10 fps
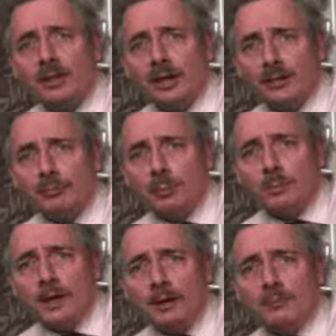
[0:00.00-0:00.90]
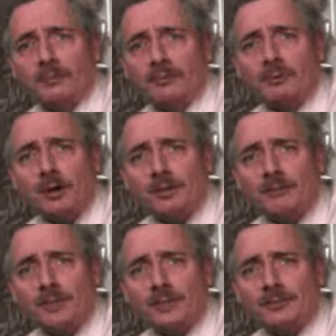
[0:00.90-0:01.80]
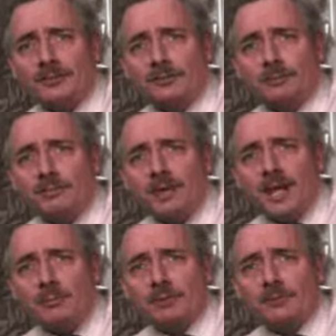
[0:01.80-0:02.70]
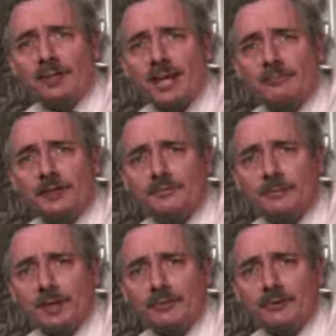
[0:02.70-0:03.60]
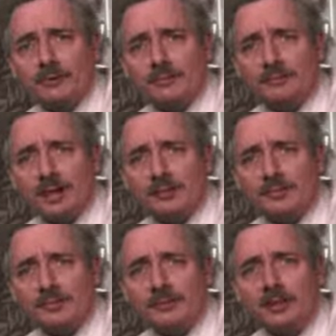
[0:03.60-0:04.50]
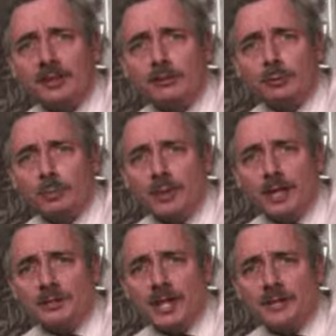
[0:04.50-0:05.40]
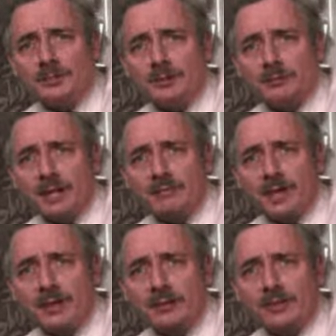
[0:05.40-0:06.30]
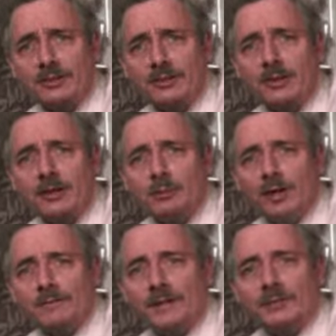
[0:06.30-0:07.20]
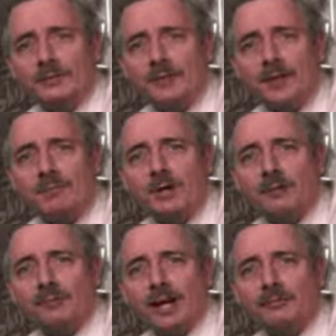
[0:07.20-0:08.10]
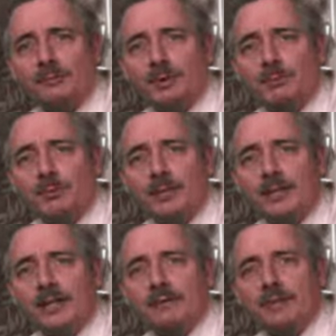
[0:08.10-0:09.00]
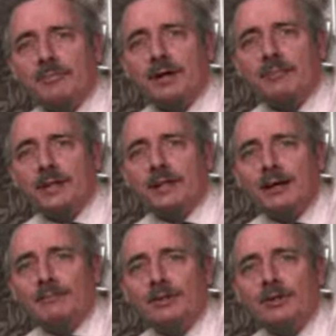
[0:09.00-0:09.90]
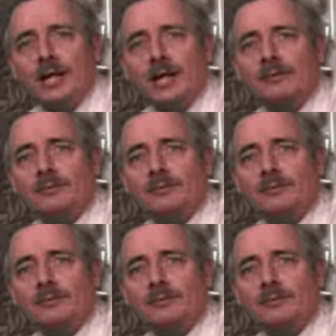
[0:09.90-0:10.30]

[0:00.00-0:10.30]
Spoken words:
And this wallpaper is one of the features that we've been able to salvage from historic structures that were being changed or renovated, and where features of their past life could be brought in here for the public to have a look at.